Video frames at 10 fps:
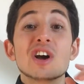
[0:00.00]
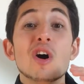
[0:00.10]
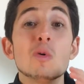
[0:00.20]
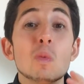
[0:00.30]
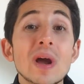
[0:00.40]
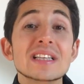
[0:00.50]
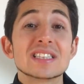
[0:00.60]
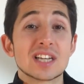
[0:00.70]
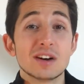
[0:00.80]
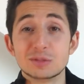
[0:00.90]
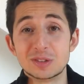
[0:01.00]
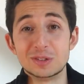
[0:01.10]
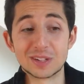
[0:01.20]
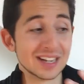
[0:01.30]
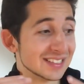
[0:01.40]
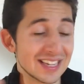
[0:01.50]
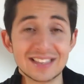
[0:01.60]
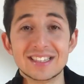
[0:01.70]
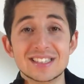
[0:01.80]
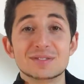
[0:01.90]
can't wait to cover with you guys
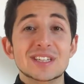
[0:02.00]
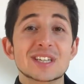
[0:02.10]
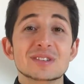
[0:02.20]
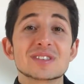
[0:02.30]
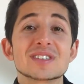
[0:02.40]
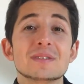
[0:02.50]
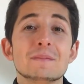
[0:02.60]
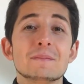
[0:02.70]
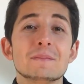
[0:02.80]
in these videos.